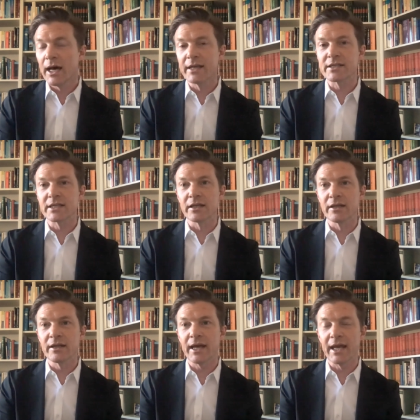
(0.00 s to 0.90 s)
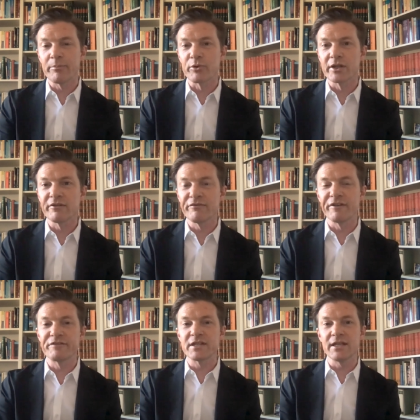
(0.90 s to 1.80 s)
until April
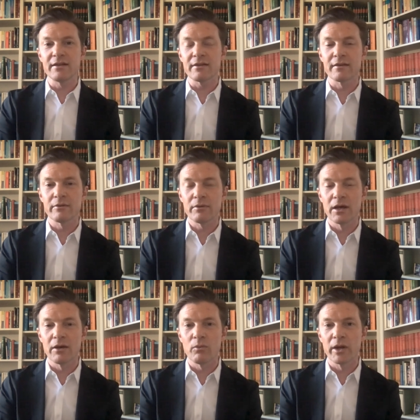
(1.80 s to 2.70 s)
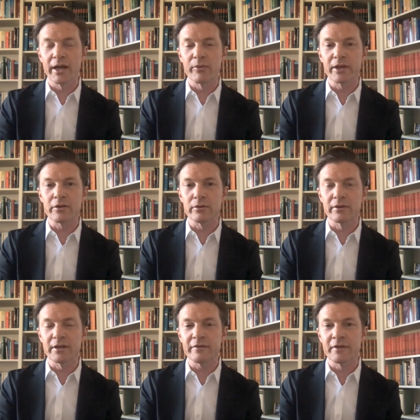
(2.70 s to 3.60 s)
15th uh, when I
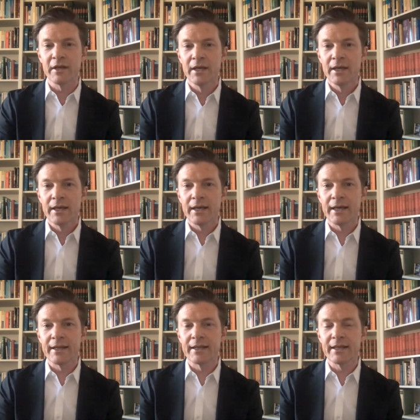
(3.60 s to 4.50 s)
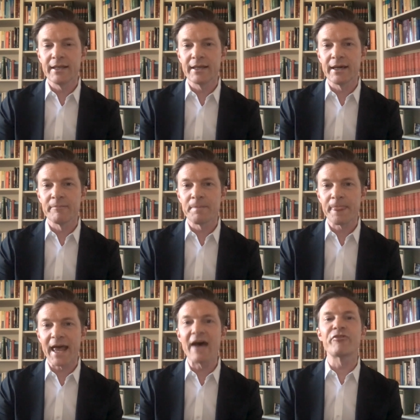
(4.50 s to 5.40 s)
record this. And the um,
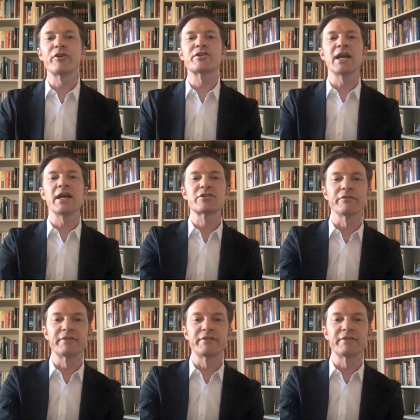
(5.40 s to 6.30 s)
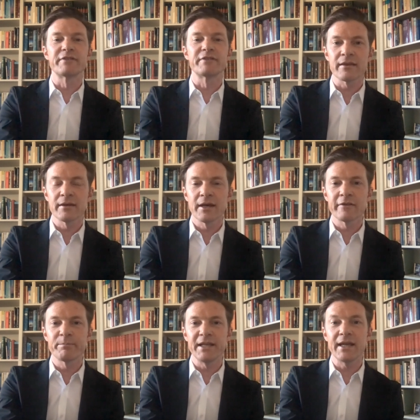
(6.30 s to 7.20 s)
average age of
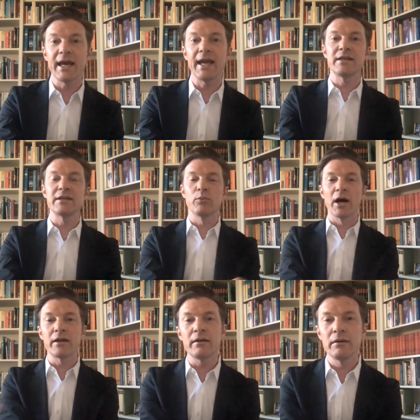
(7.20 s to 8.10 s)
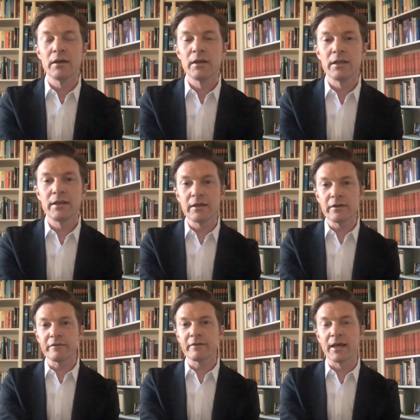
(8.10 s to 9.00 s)
has been 81
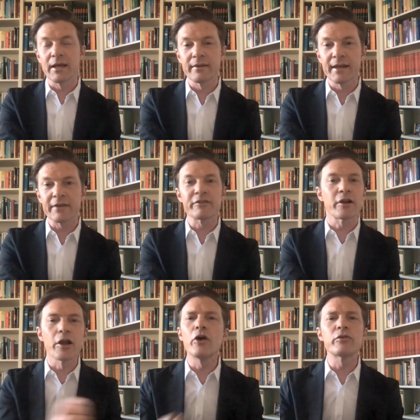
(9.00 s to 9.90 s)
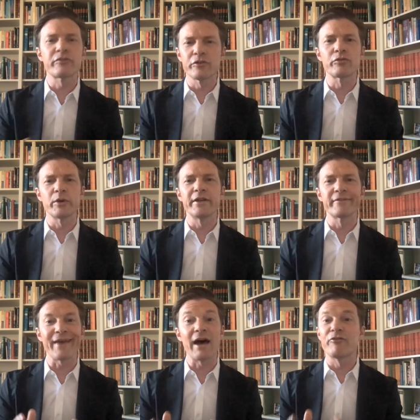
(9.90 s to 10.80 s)
years, and that's close to
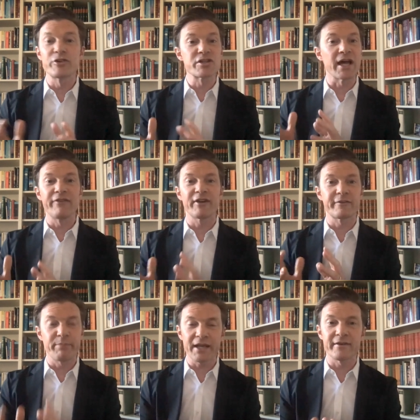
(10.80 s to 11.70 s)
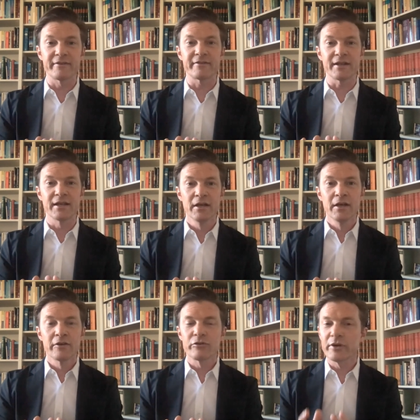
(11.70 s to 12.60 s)
Sweden's average life expectancy.
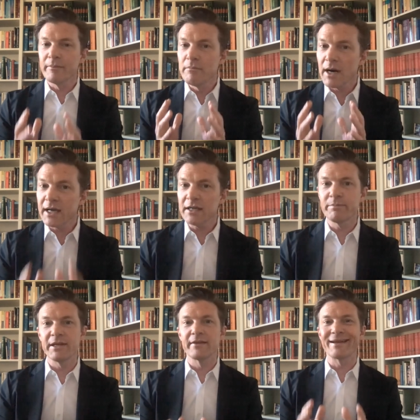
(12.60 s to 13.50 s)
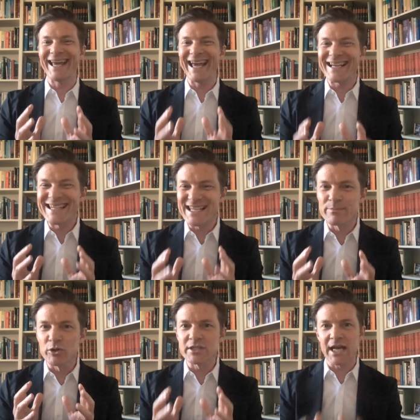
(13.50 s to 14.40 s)
So it might be that
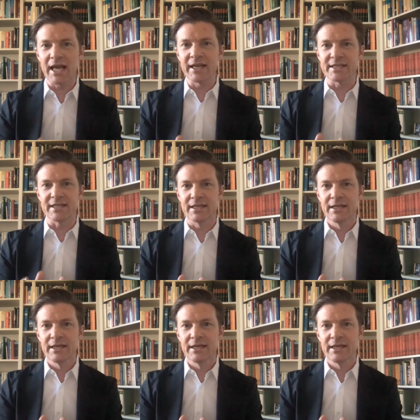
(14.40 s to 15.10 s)
excess mortality